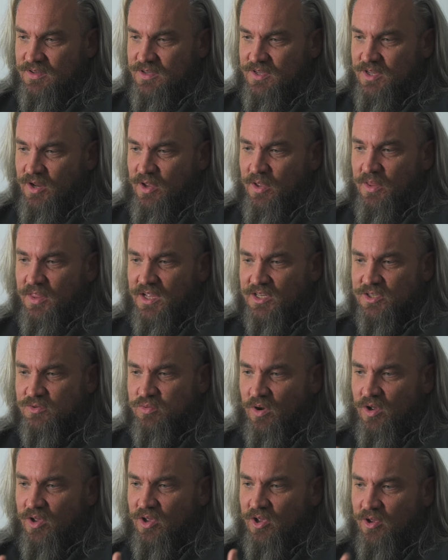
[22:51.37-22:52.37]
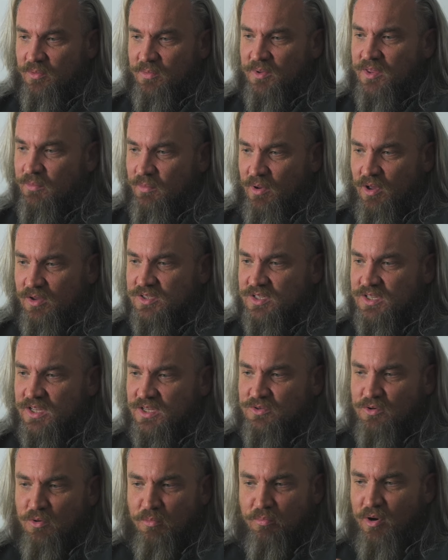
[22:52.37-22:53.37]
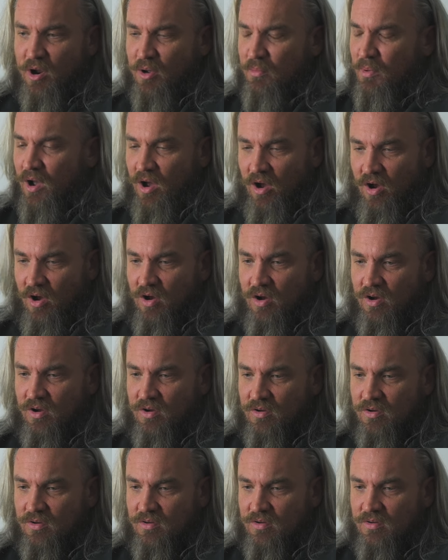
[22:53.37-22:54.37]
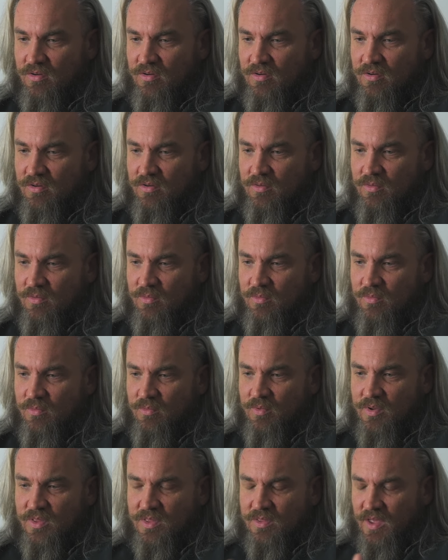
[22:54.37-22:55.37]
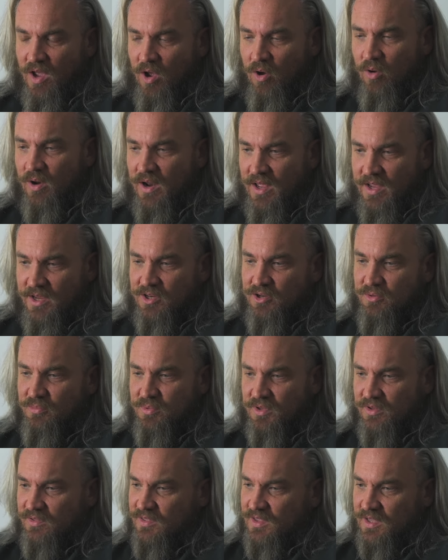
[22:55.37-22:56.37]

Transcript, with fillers: You know, and that's what hurt me the most, and that's what broke my heart with the whole AEW